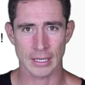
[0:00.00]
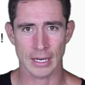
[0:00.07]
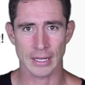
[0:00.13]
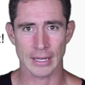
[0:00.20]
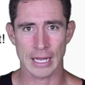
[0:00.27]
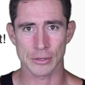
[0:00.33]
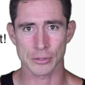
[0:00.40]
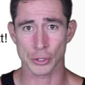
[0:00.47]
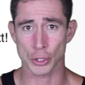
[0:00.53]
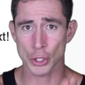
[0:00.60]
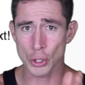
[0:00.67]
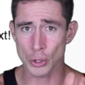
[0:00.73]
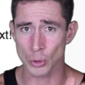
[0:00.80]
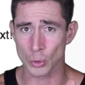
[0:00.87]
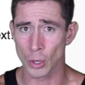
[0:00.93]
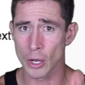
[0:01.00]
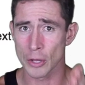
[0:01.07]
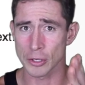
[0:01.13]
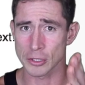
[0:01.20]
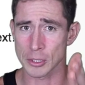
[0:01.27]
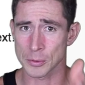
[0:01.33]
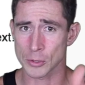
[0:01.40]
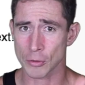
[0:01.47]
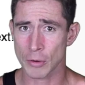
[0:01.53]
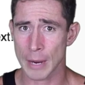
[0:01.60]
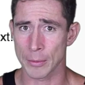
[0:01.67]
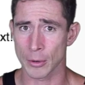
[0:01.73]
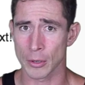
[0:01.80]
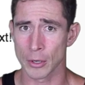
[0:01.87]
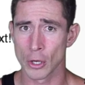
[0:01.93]
that allows you, the
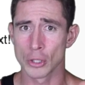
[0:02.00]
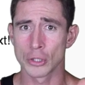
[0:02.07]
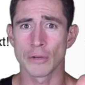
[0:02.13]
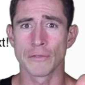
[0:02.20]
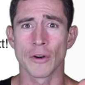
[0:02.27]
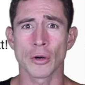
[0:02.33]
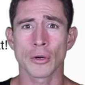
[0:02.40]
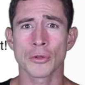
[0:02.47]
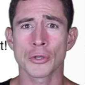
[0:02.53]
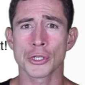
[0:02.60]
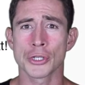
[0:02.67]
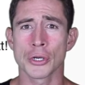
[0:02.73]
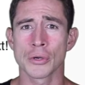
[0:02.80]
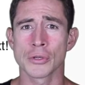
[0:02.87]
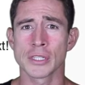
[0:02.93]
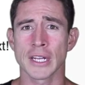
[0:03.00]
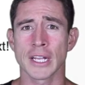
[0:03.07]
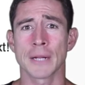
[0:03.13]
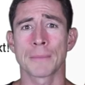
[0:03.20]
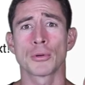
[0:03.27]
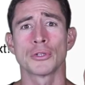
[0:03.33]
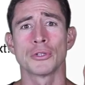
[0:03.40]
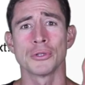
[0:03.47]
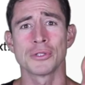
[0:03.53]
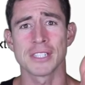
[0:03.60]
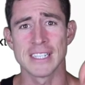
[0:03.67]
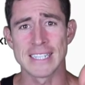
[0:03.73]
subscriber, to vote on the shows that get produced